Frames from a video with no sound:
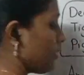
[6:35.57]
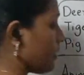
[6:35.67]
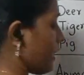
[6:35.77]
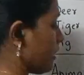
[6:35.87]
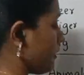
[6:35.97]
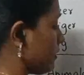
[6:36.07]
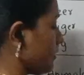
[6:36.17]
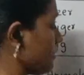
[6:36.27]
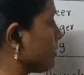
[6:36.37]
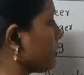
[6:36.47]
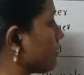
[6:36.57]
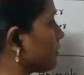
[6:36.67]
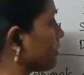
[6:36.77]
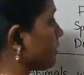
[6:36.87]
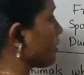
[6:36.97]
Then,
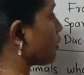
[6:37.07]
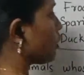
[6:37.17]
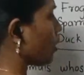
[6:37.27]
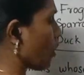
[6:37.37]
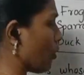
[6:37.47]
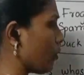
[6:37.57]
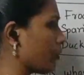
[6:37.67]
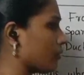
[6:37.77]
crow.